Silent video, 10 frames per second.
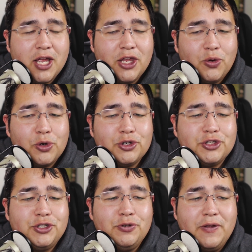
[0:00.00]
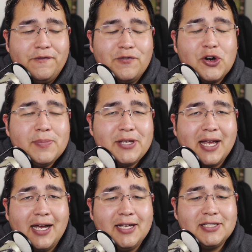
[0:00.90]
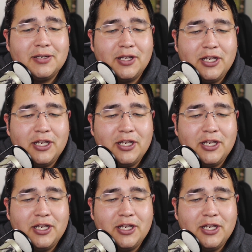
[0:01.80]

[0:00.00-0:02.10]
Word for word: in order to inform you guys.